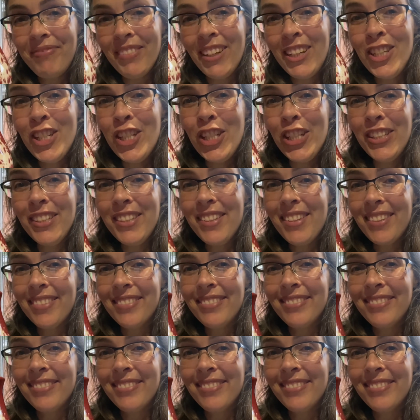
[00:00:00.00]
Cheers.